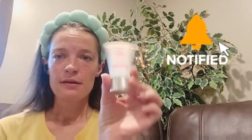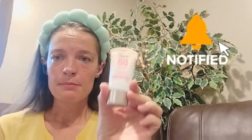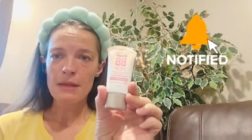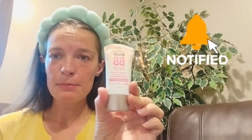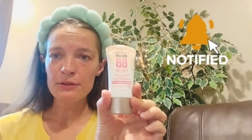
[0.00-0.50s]

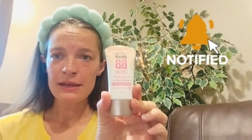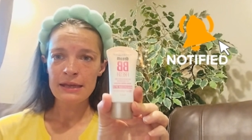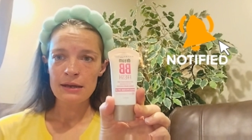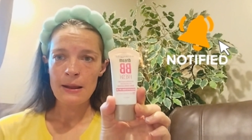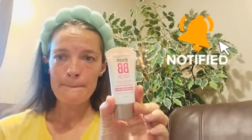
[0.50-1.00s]

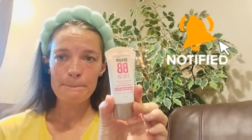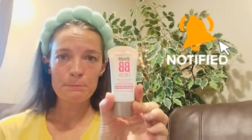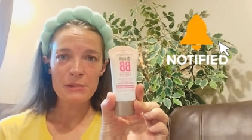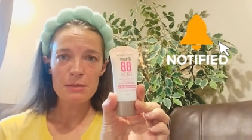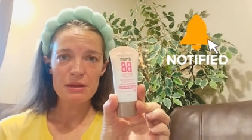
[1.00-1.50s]
Maybelline
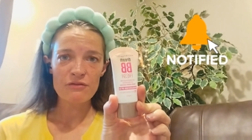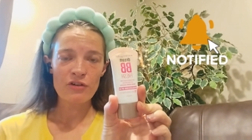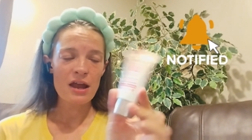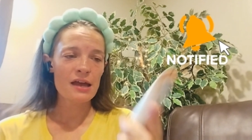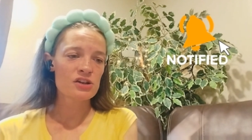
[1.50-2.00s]
BB
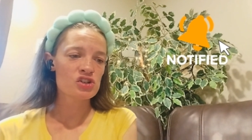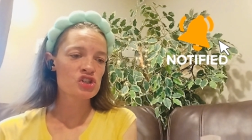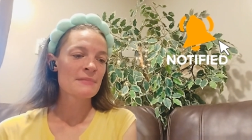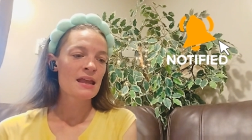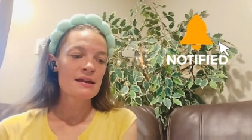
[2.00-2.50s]

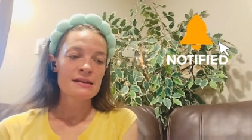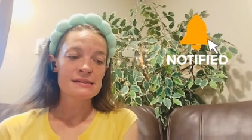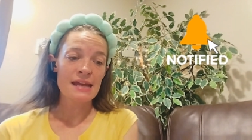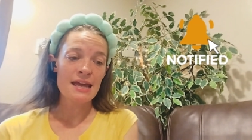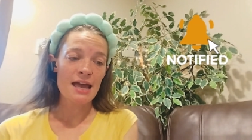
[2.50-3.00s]
Fresh
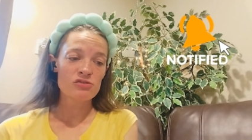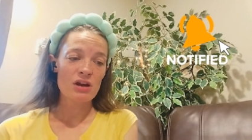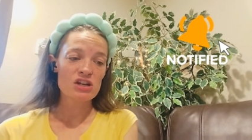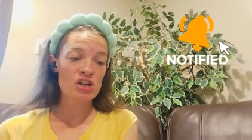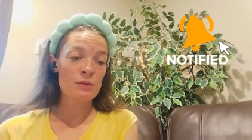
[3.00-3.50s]
Stay
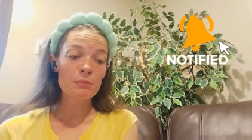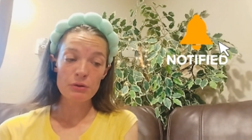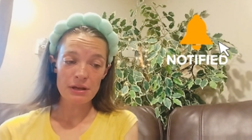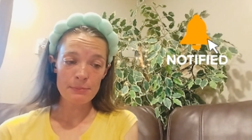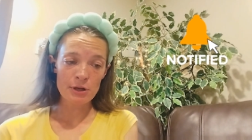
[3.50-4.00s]
Hydration
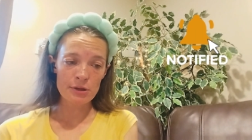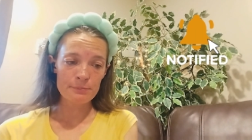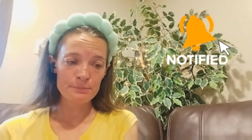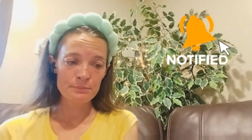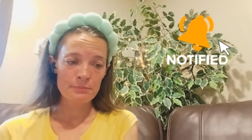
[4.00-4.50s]
Beauty
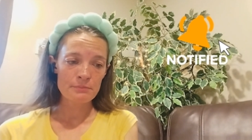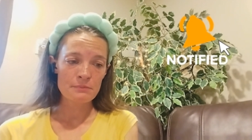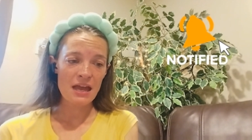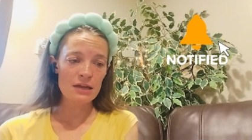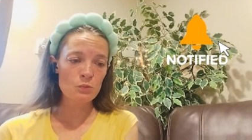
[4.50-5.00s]
Balm
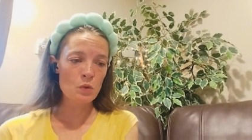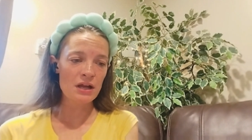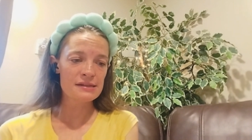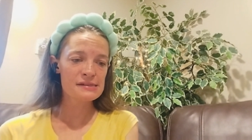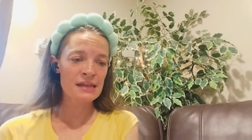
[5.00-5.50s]

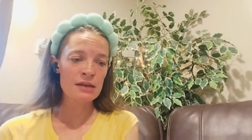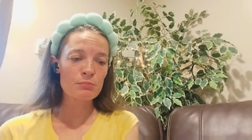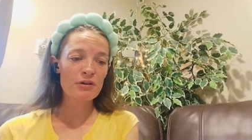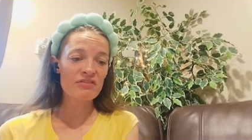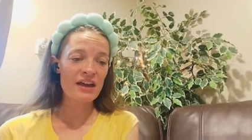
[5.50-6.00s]
8-in-1 Skin
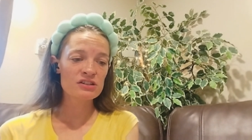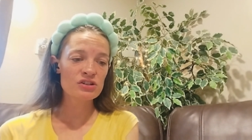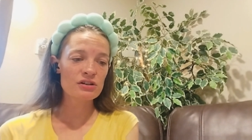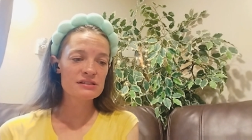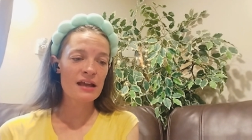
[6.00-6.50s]

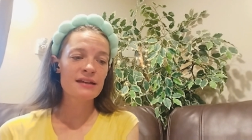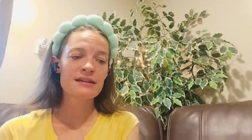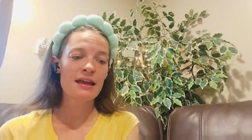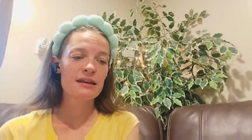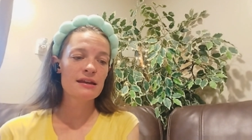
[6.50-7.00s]
Perfector
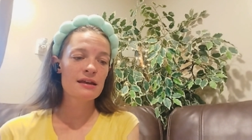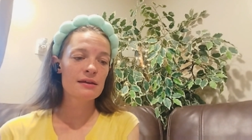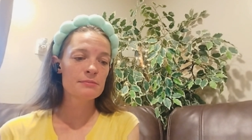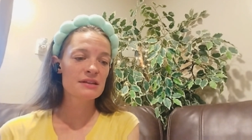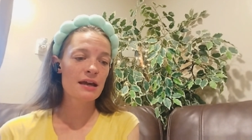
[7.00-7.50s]

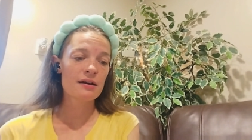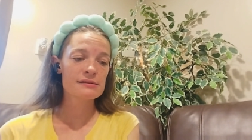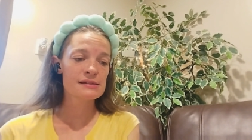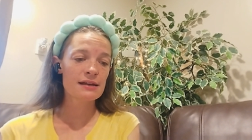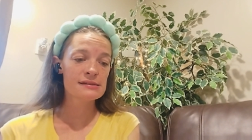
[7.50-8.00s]
Titanium
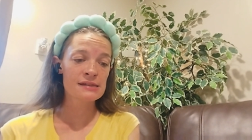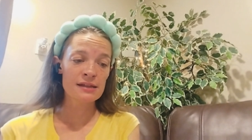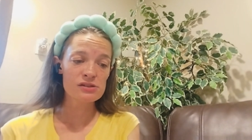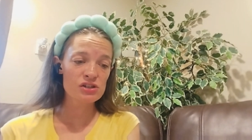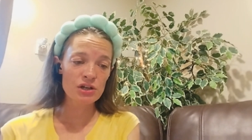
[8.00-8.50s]
Dioxide
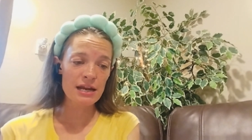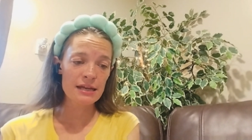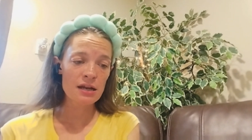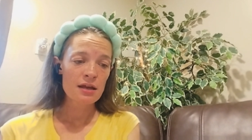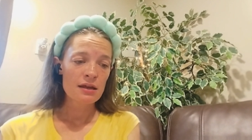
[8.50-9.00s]

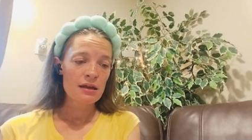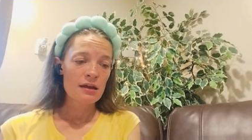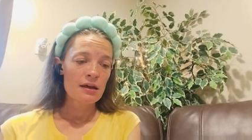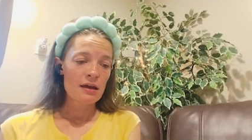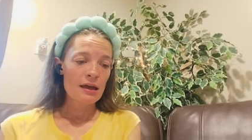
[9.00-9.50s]
Sunscreen,
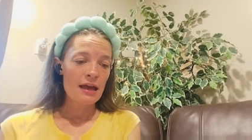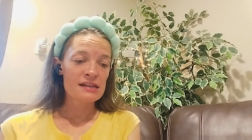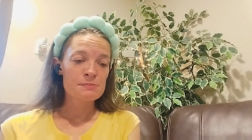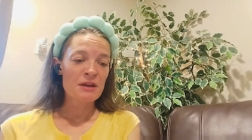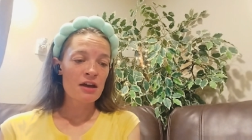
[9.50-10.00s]

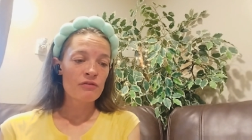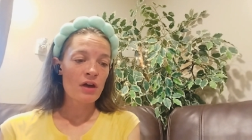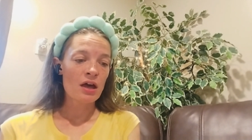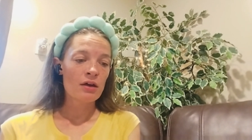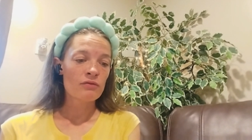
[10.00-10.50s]
SPF
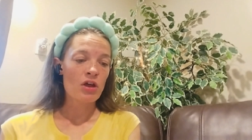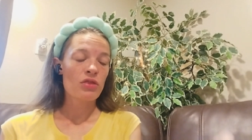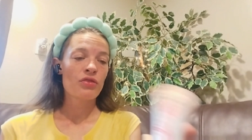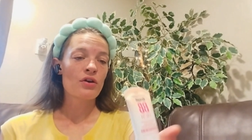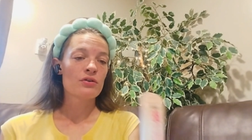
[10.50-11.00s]
of
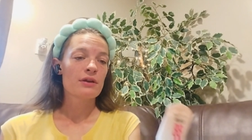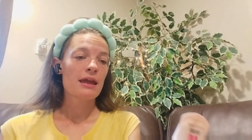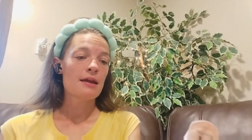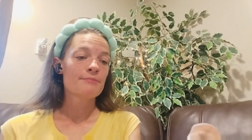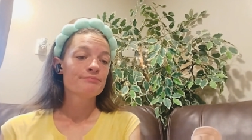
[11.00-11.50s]

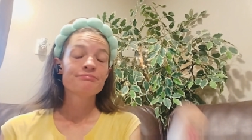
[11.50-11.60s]
30.